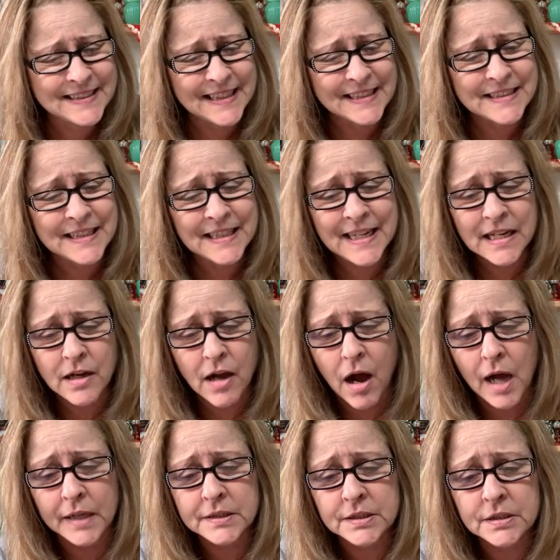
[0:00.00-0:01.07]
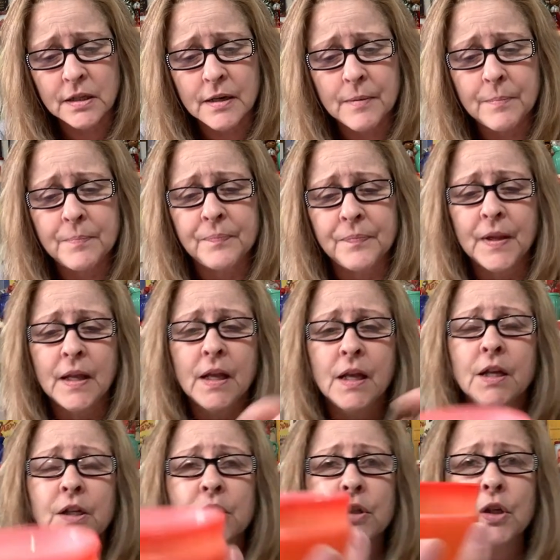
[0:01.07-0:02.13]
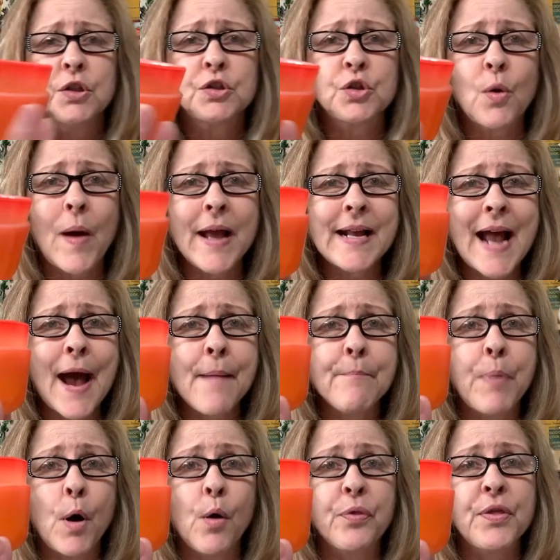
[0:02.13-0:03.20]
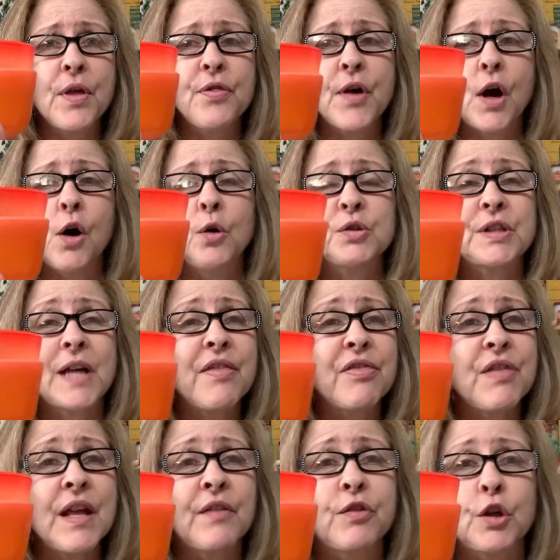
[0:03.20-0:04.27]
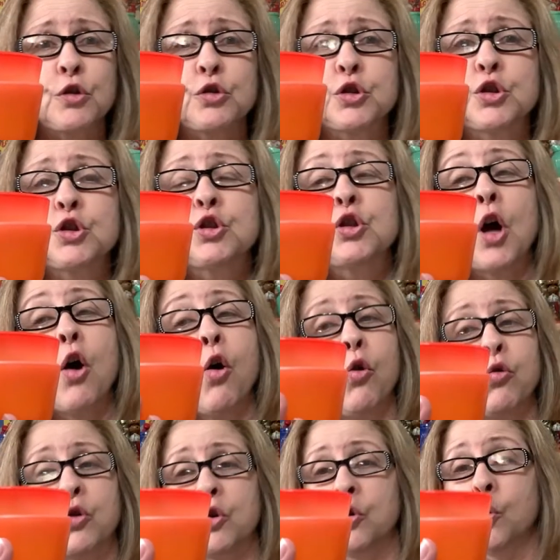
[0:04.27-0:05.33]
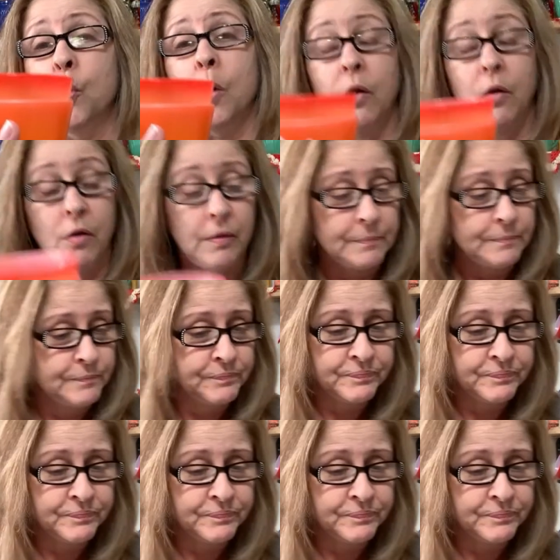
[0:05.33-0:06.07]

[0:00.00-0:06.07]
Isn't it awesome? So I got both of those. I think they're so cool.